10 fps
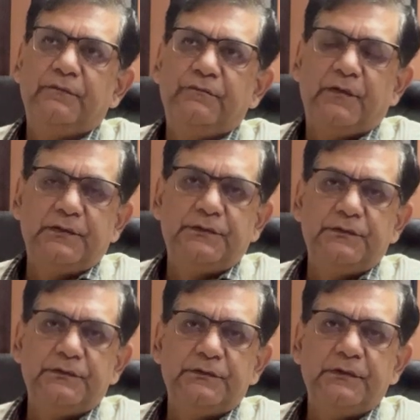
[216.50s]

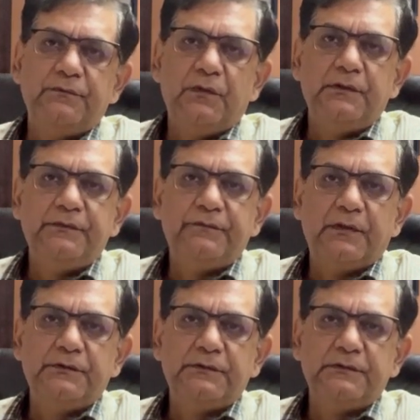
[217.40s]
functions, involuntary
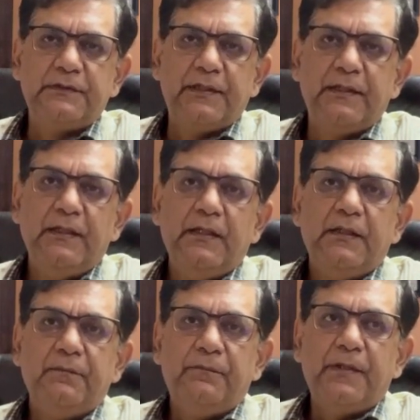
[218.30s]
functions there.
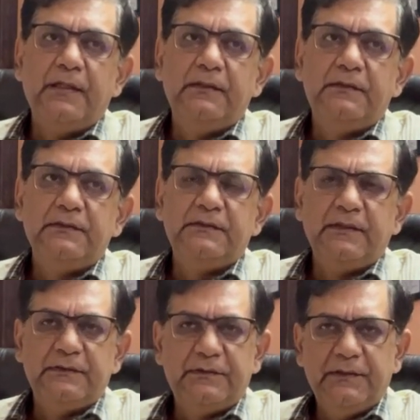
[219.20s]
But the
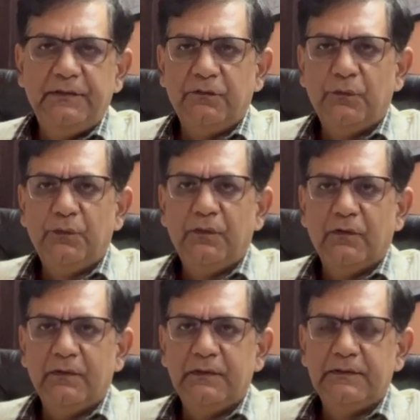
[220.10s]
sensory, though
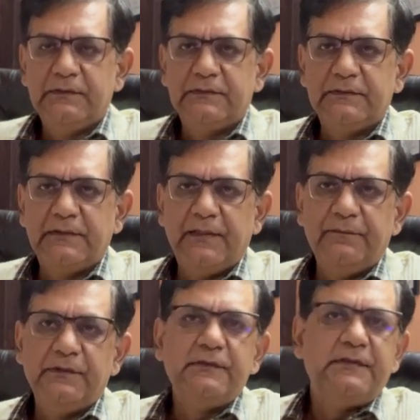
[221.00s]
all this is there,
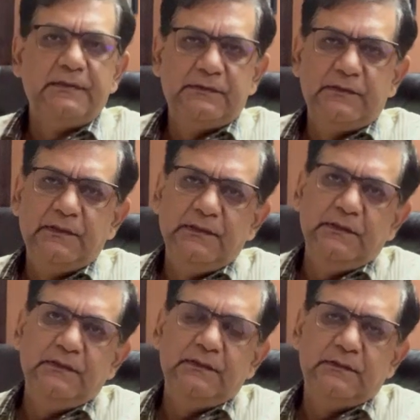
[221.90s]
but the
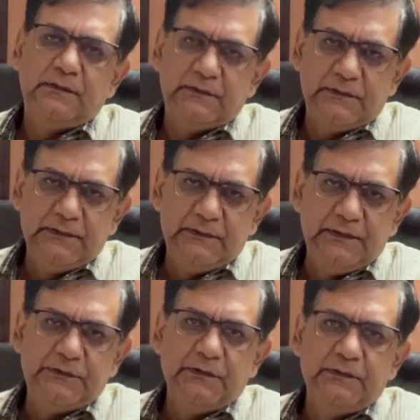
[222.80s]

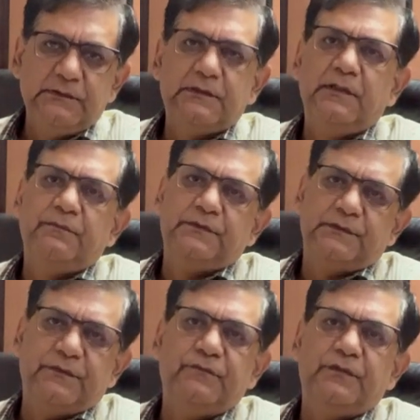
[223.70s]
sensation is still
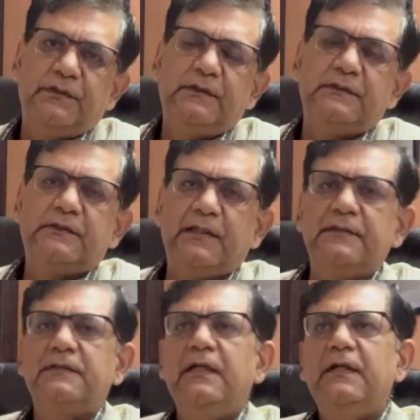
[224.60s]
preserved in this
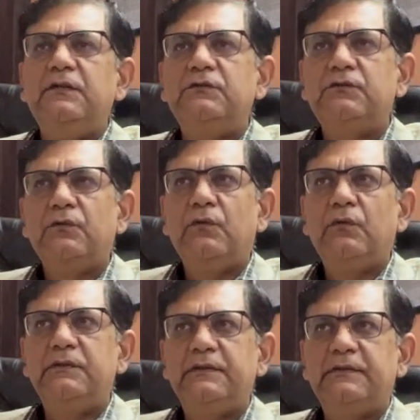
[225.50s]
case.
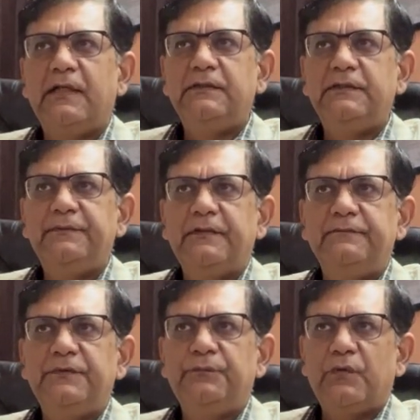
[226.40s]
So this artery
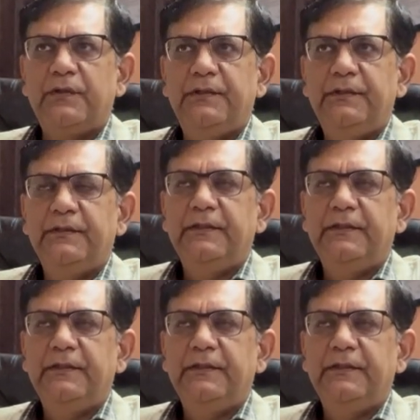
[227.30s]
becomes important,